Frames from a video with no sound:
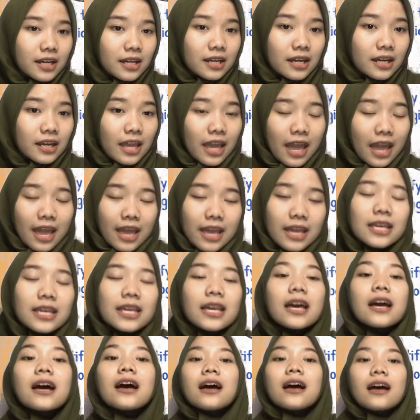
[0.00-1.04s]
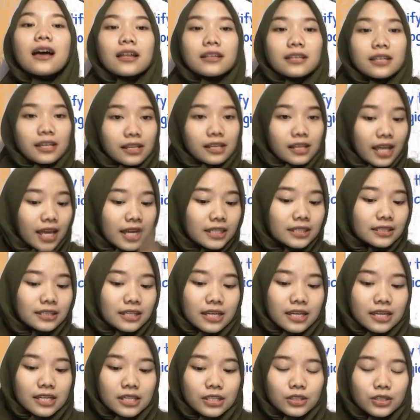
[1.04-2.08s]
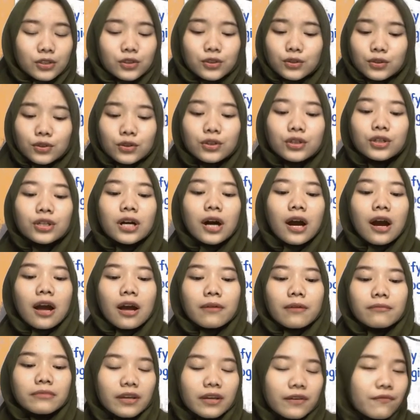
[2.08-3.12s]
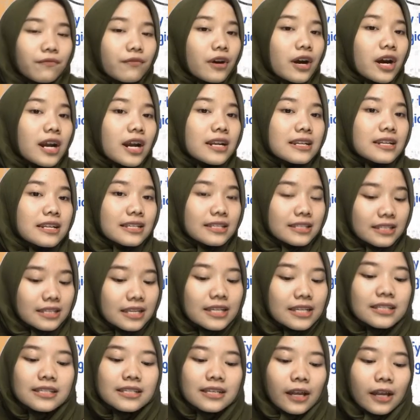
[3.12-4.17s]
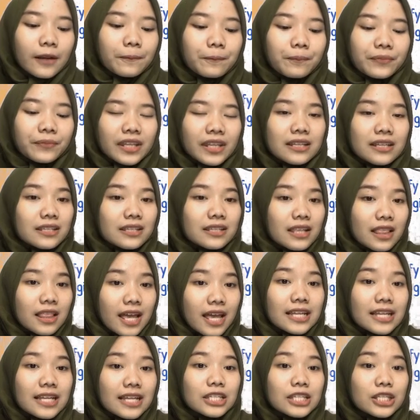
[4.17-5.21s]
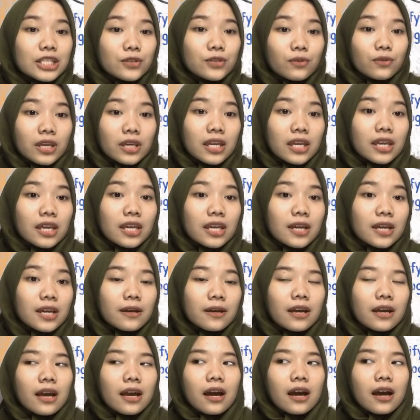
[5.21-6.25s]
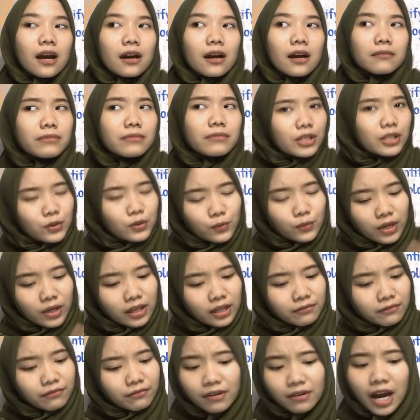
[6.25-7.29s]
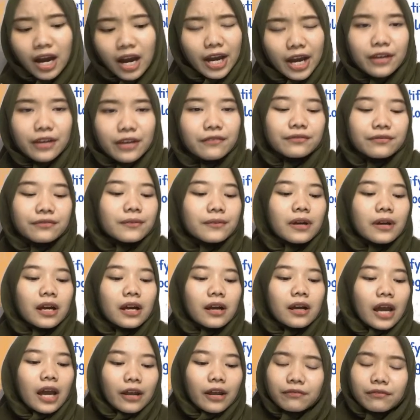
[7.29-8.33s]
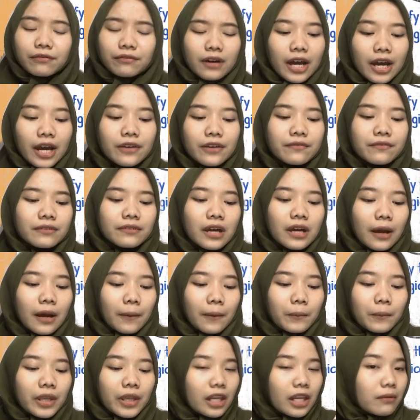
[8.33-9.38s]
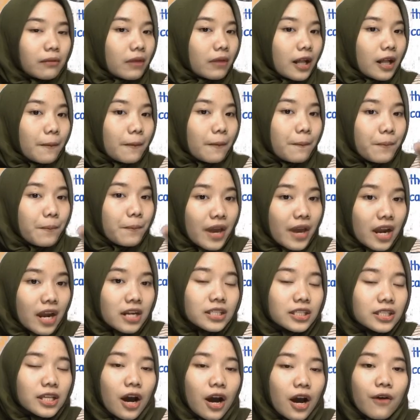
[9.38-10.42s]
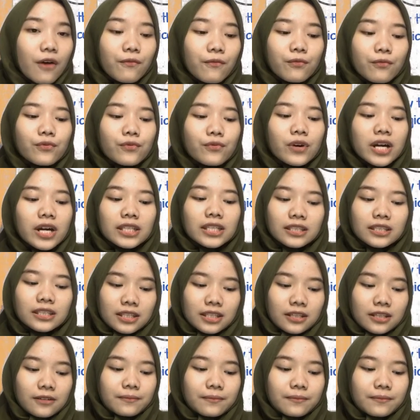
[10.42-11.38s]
Okay, the next is 2. Before the season, select 3 between 5 and 5 minimal pairs of words.